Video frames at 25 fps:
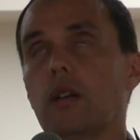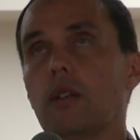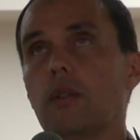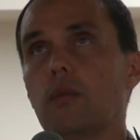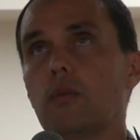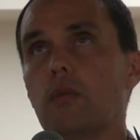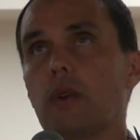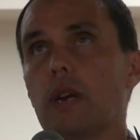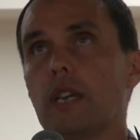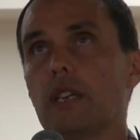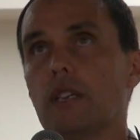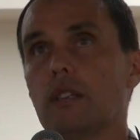
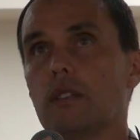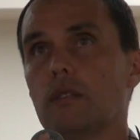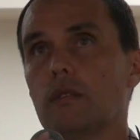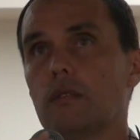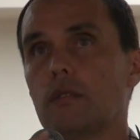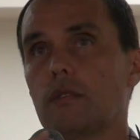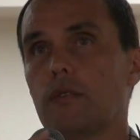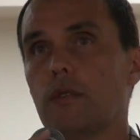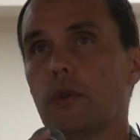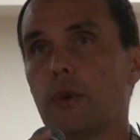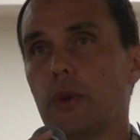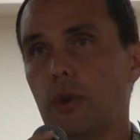right
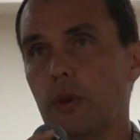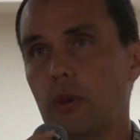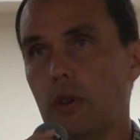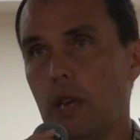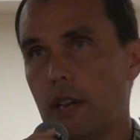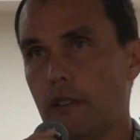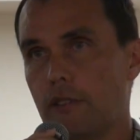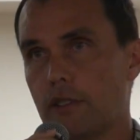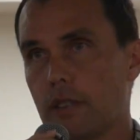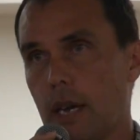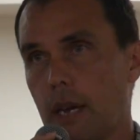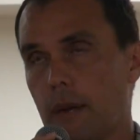for your
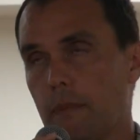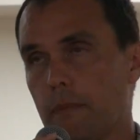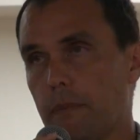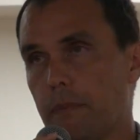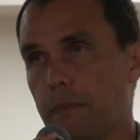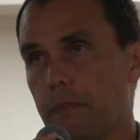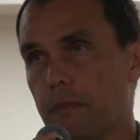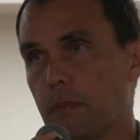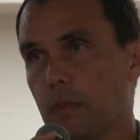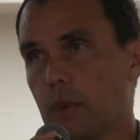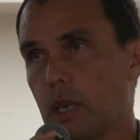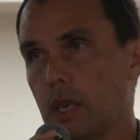lifetime.
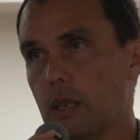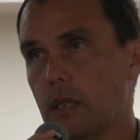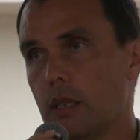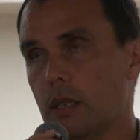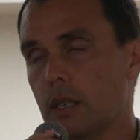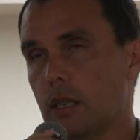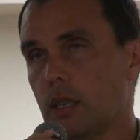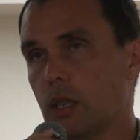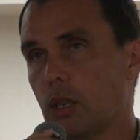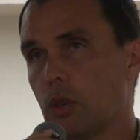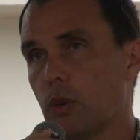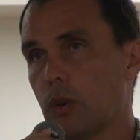It
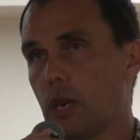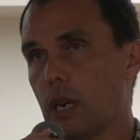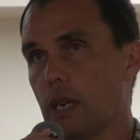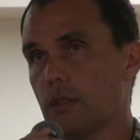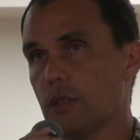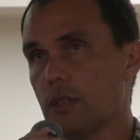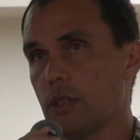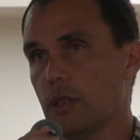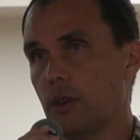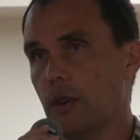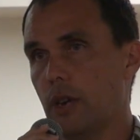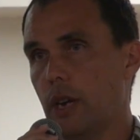didn't go down
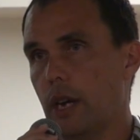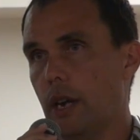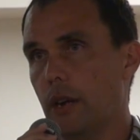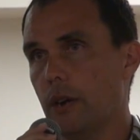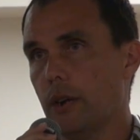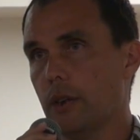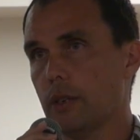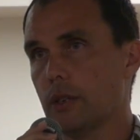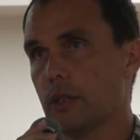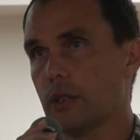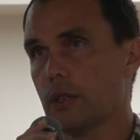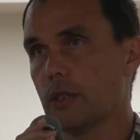to your
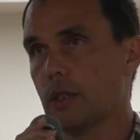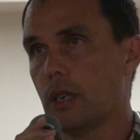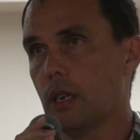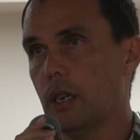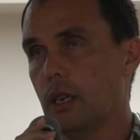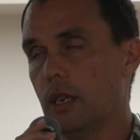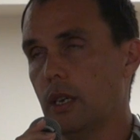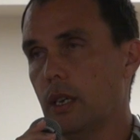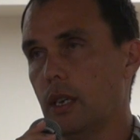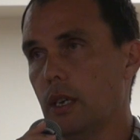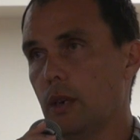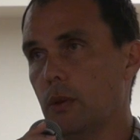heirs.
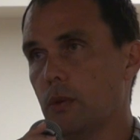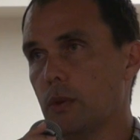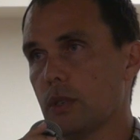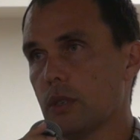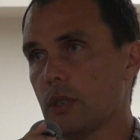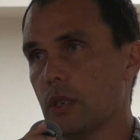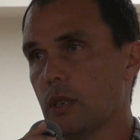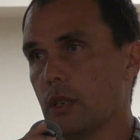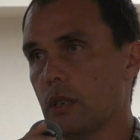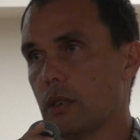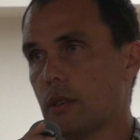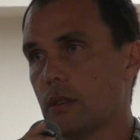It
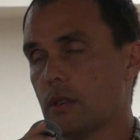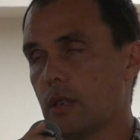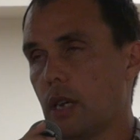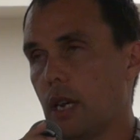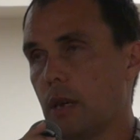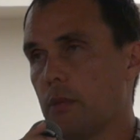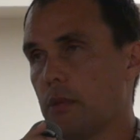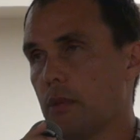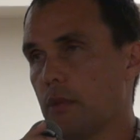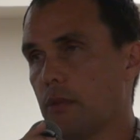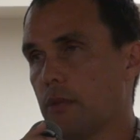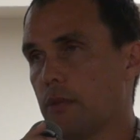was a
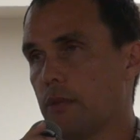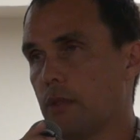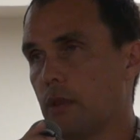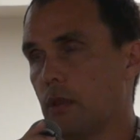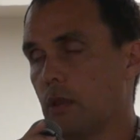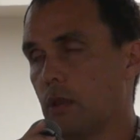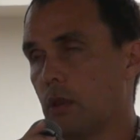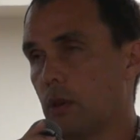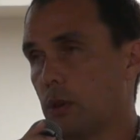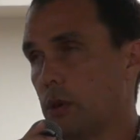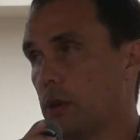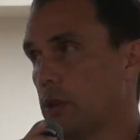type
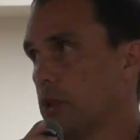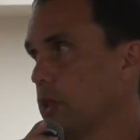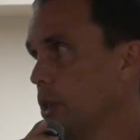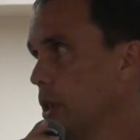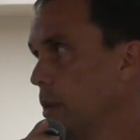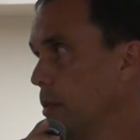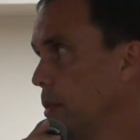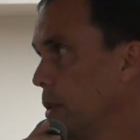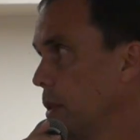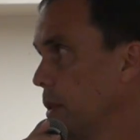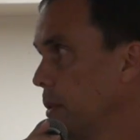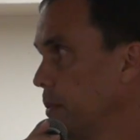of
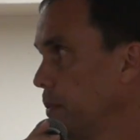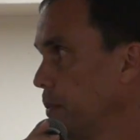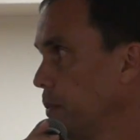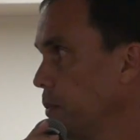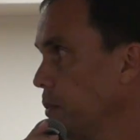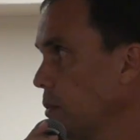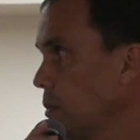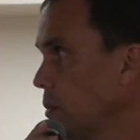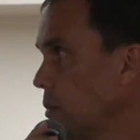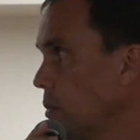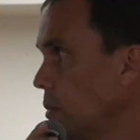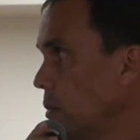ownership.
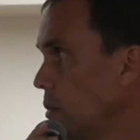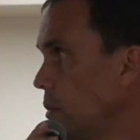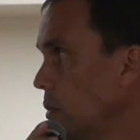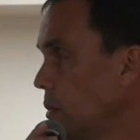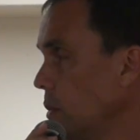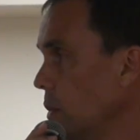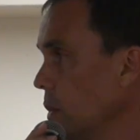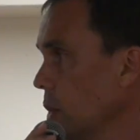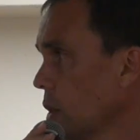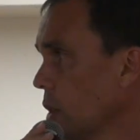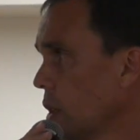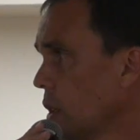
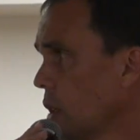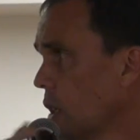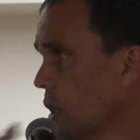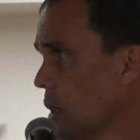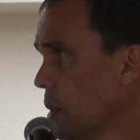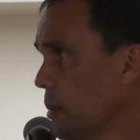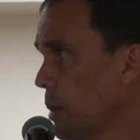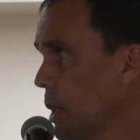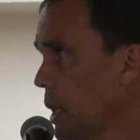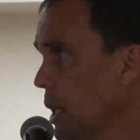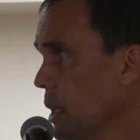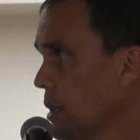
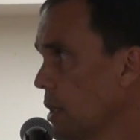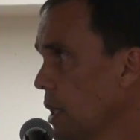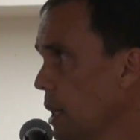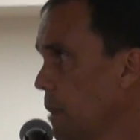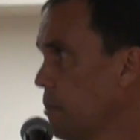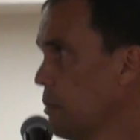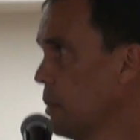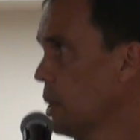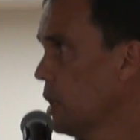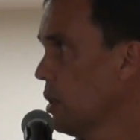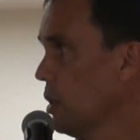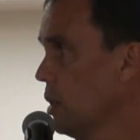But that's that
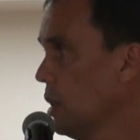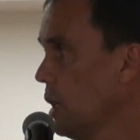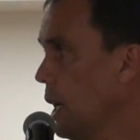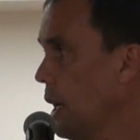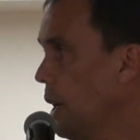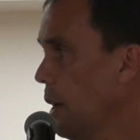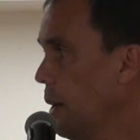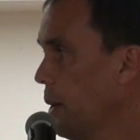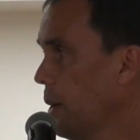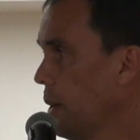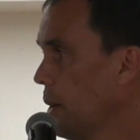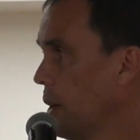middle
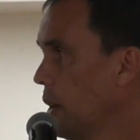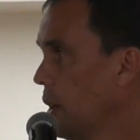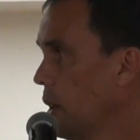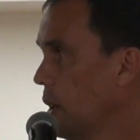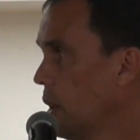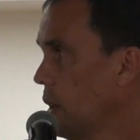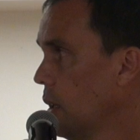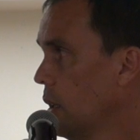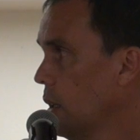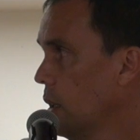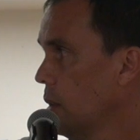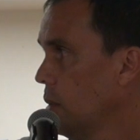layer.
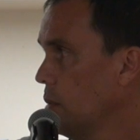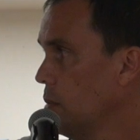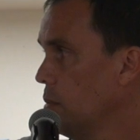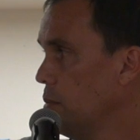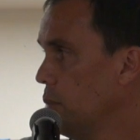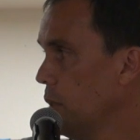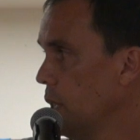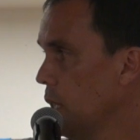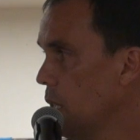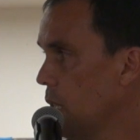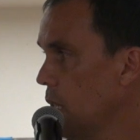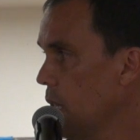
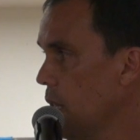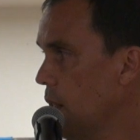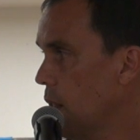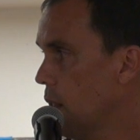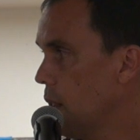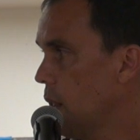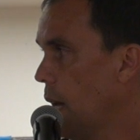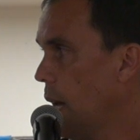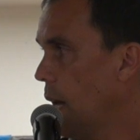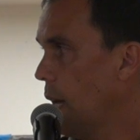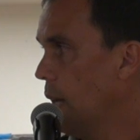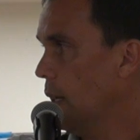
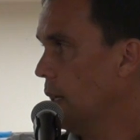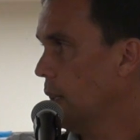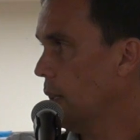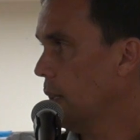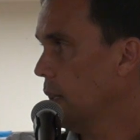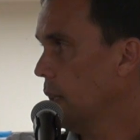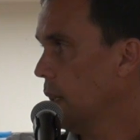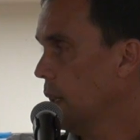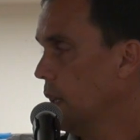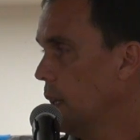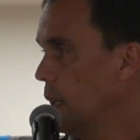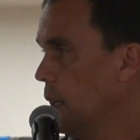Beneath
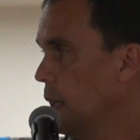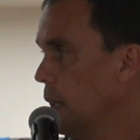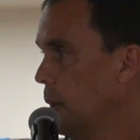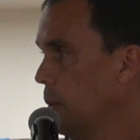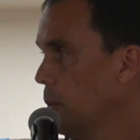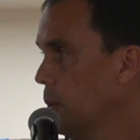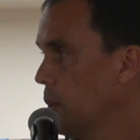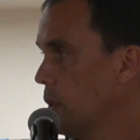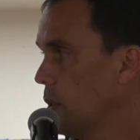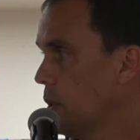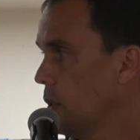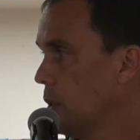that, and I
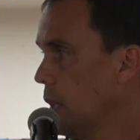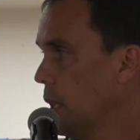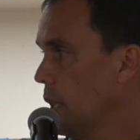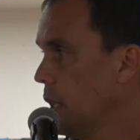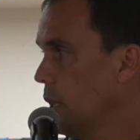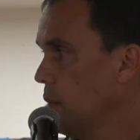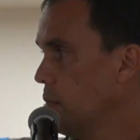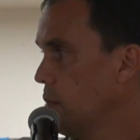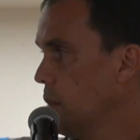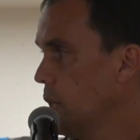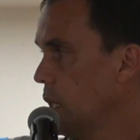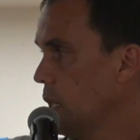would say
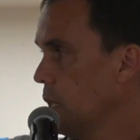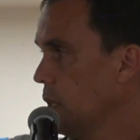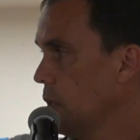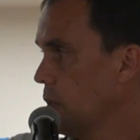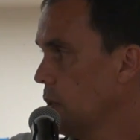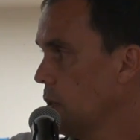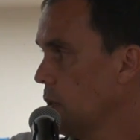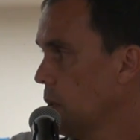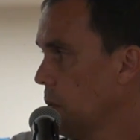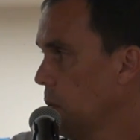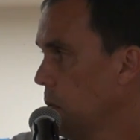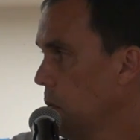it
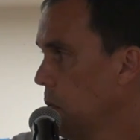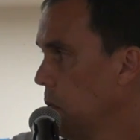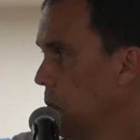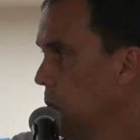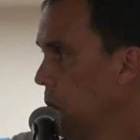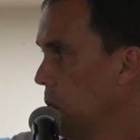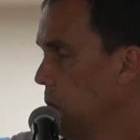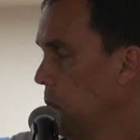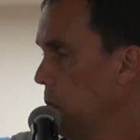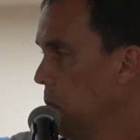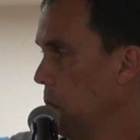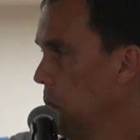means
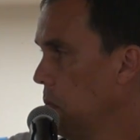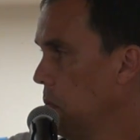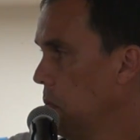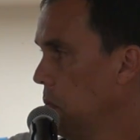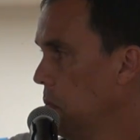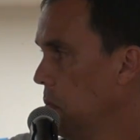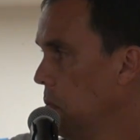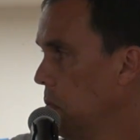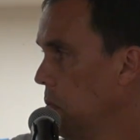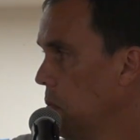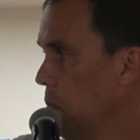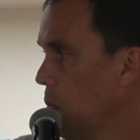
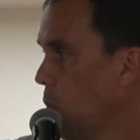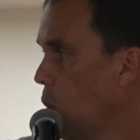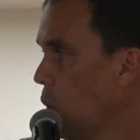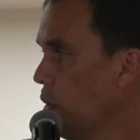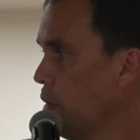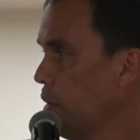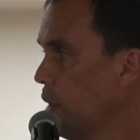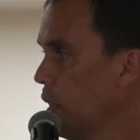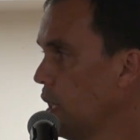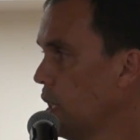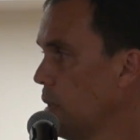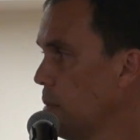more
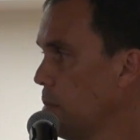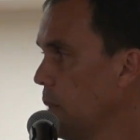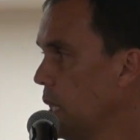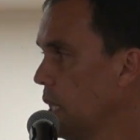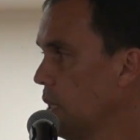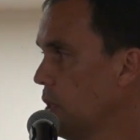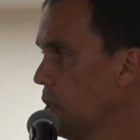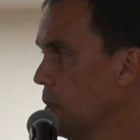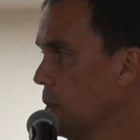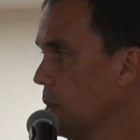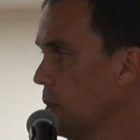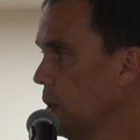
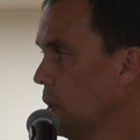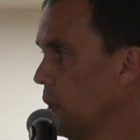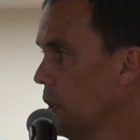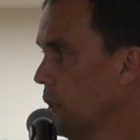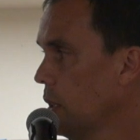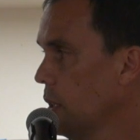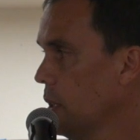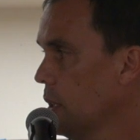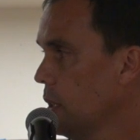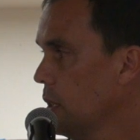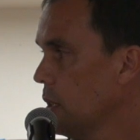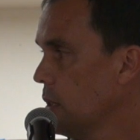fundamental,
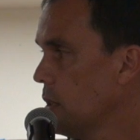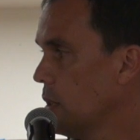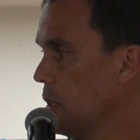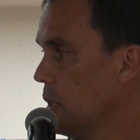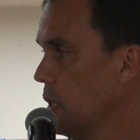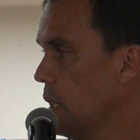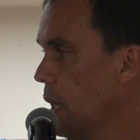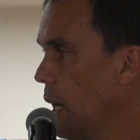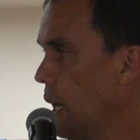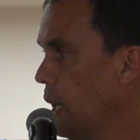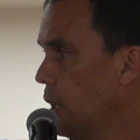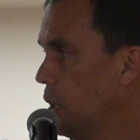is
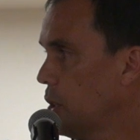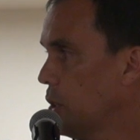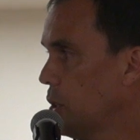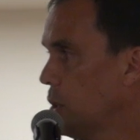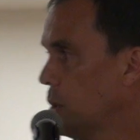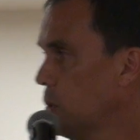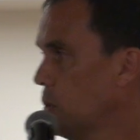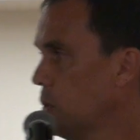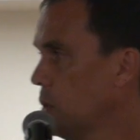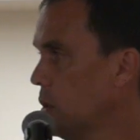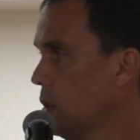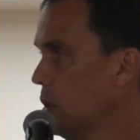the
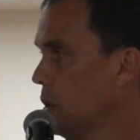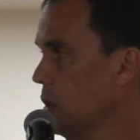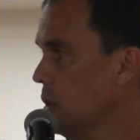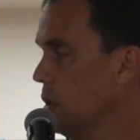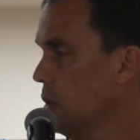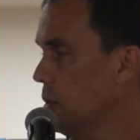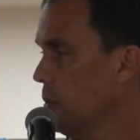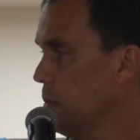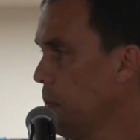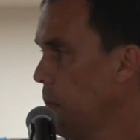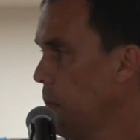actual